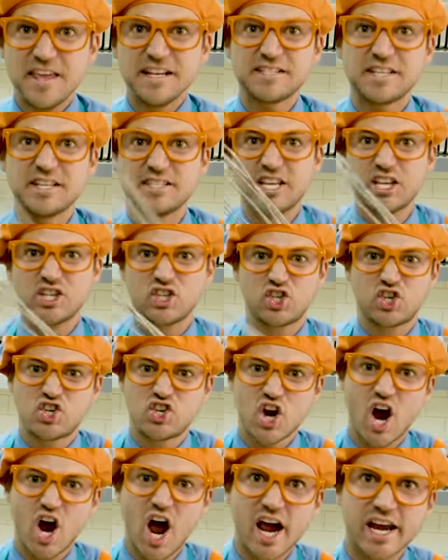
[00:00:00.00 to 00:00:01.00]
This is a
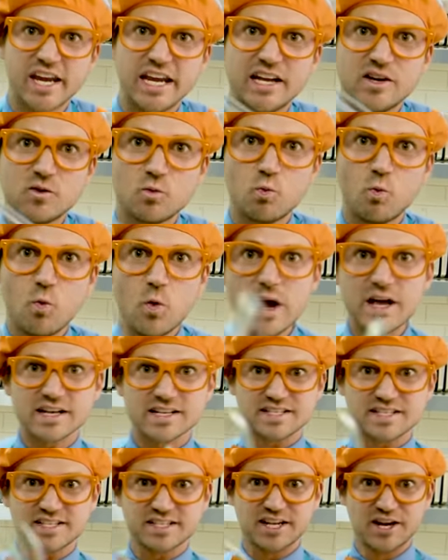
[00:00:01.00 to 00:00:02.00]
giant
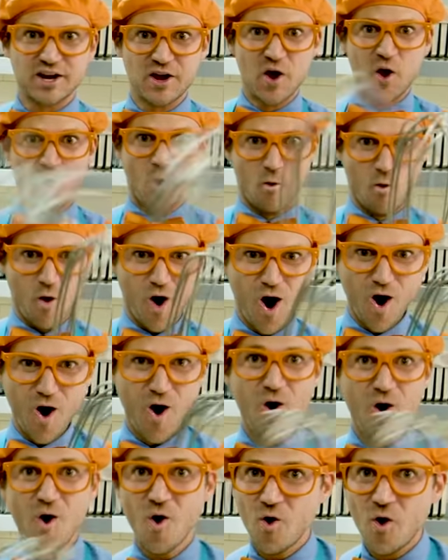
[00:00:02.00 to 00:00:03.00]
whisk.
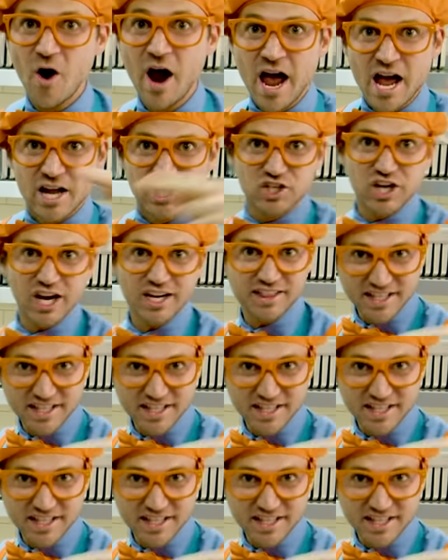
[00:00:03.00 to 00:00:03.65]
Woohoo!